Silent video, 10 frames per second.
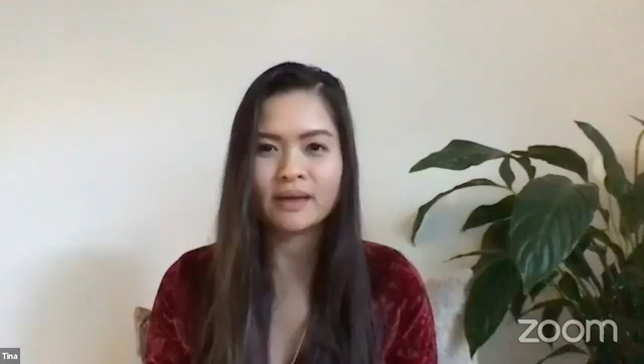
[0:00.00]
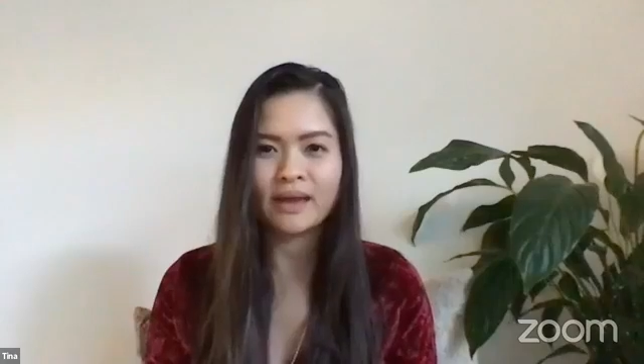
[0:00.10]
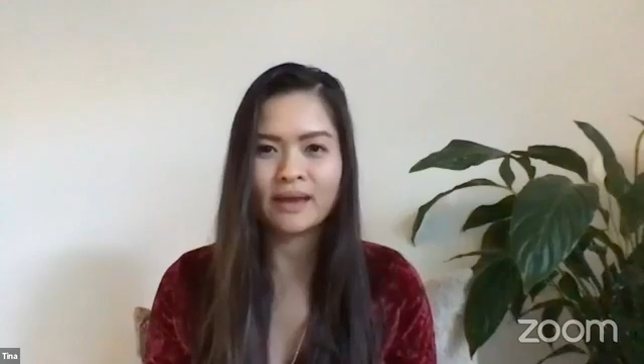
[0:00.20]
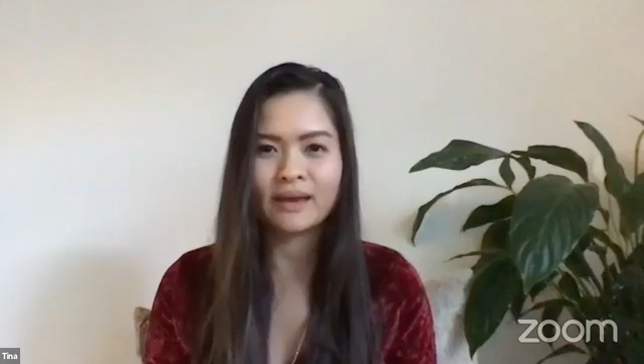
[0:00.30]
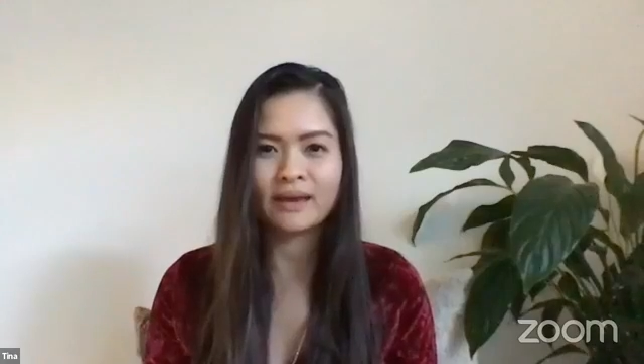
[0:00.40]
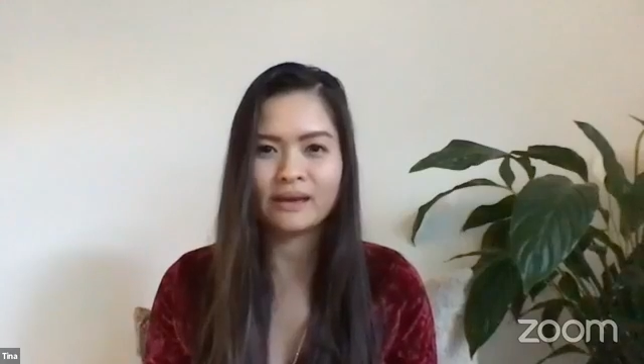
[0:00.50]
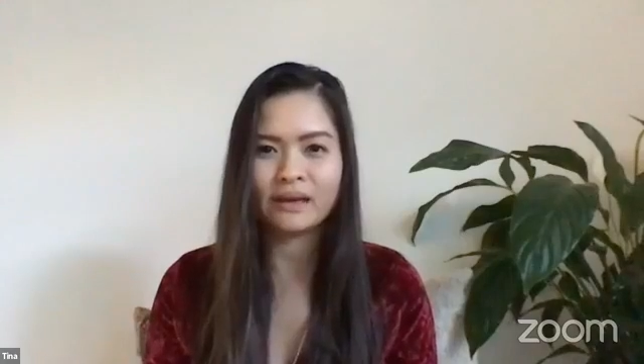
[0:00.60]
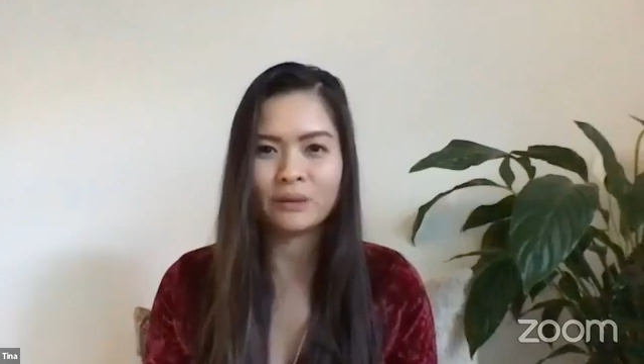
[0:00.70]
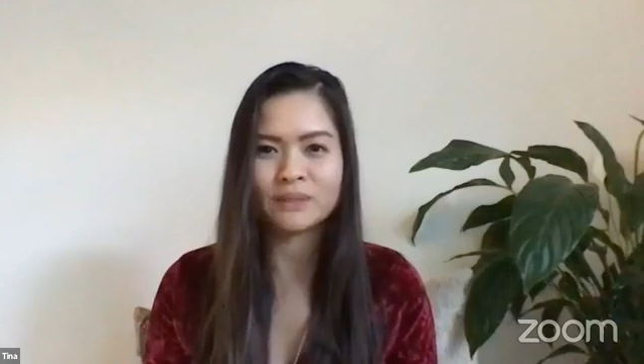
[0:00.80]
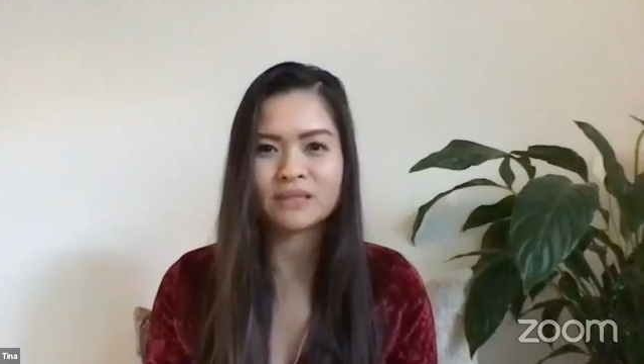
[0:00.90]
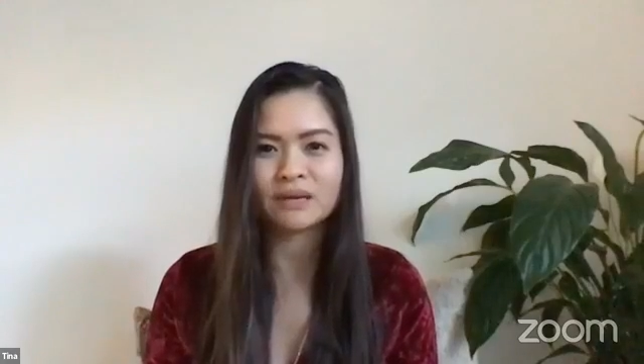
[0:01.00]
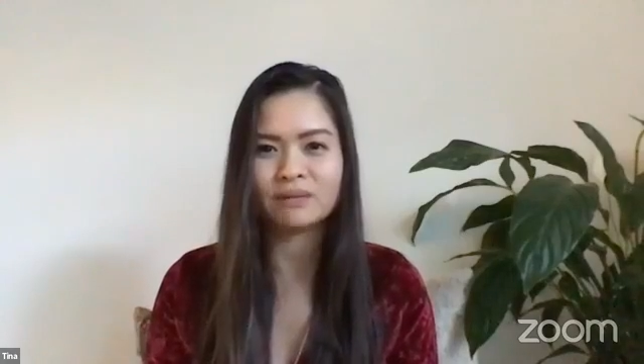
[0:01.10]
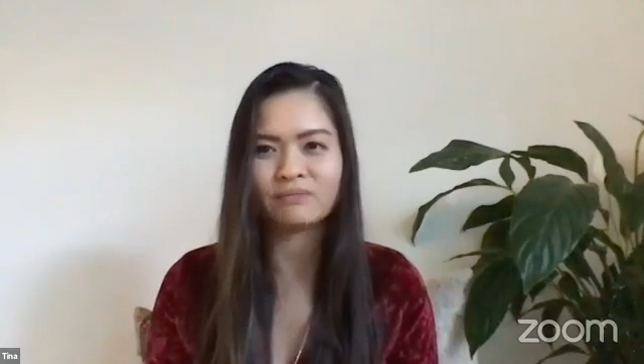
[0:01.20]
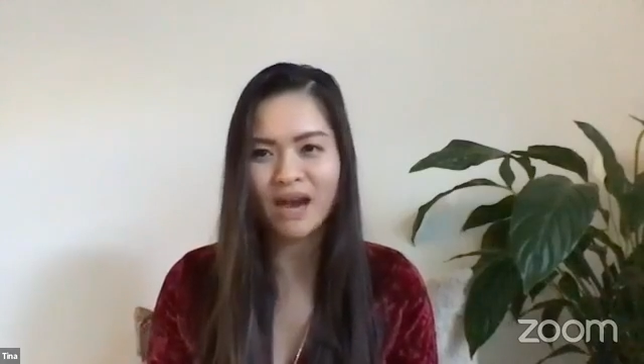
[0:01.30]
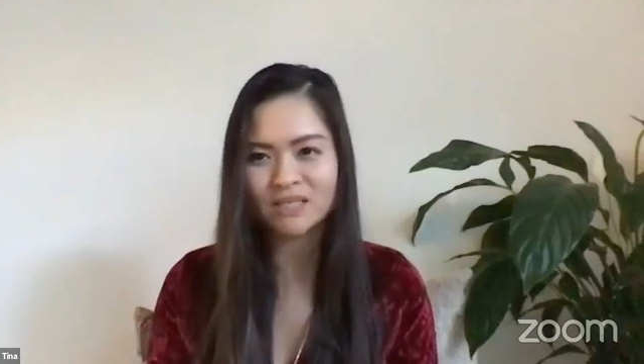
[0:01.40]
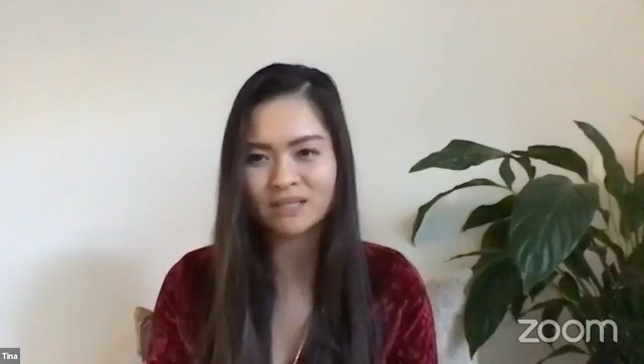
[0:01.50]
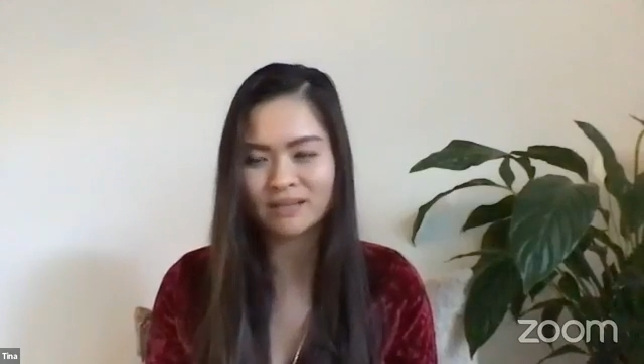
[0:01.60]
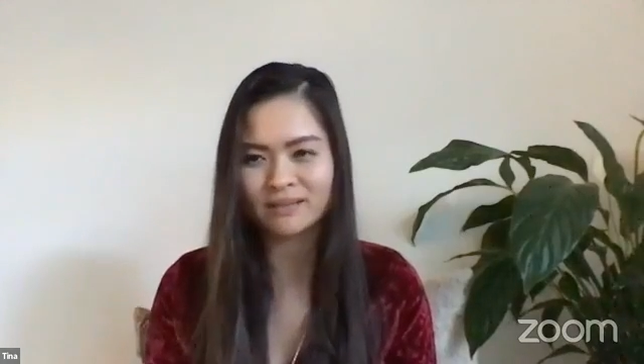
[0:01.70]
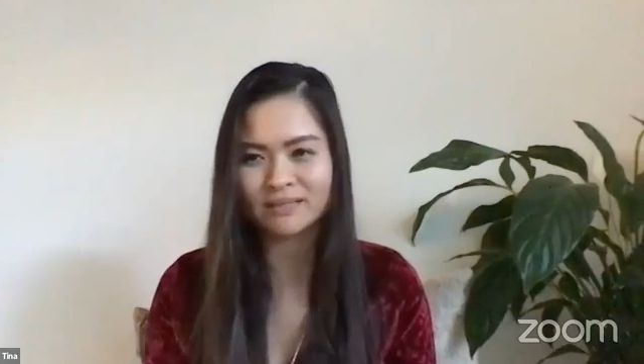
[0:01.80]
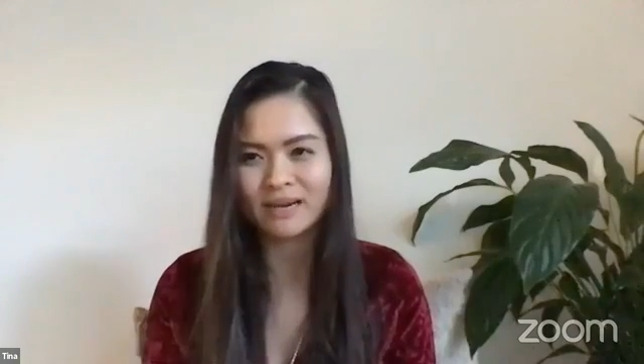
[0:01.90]
and I was studying fashion
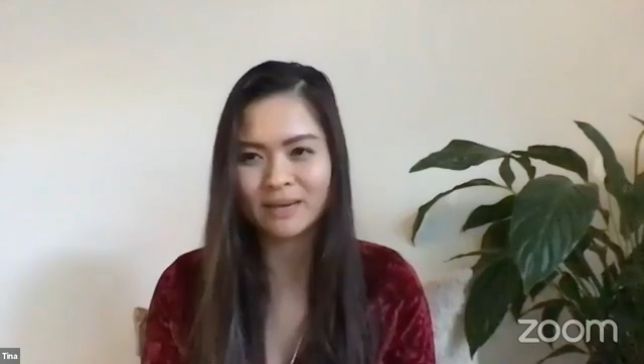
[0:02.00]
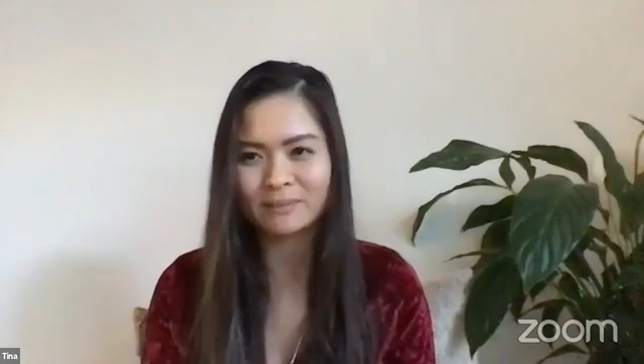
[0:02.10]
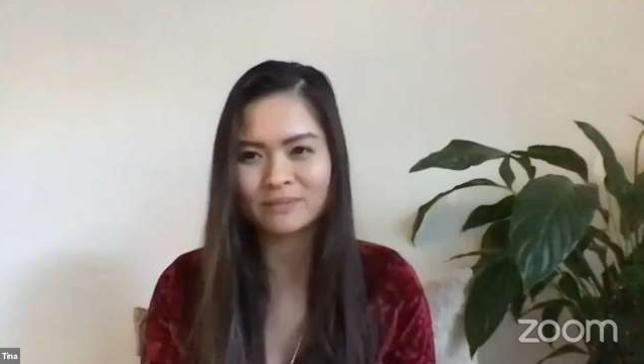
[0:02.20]
at the time.